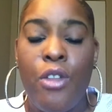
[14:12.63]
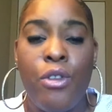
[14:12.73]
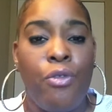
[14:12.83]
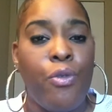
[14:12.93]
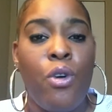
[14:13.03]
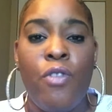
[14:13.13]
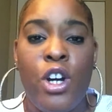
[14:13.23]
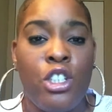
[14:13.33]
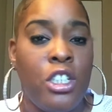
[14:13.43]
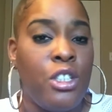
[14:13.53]
The full
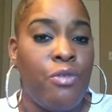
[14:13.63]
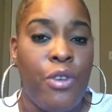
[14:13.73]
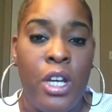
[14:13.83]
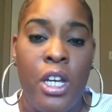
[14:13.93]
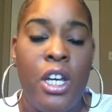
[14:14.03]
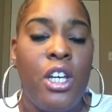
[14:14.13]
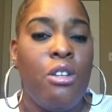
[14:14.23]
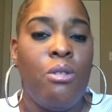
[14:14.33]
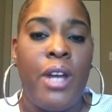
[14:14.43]
version is free. You do